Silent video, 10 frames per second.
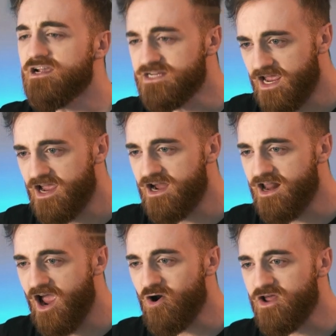
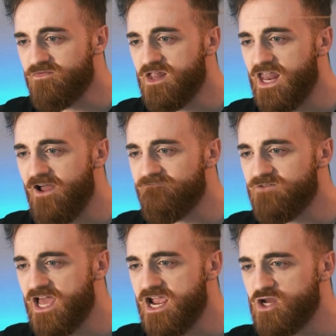Get out of the
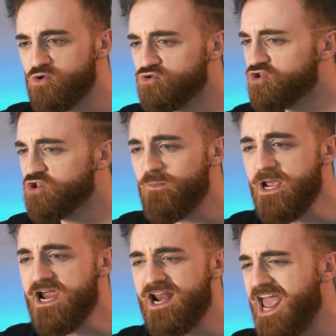left lane, you
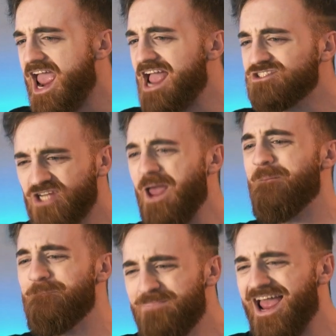stupid
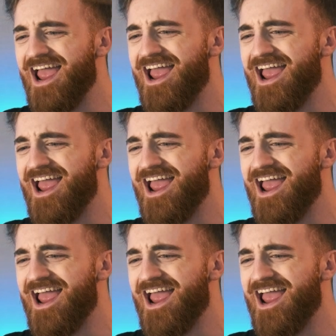Asian bitch.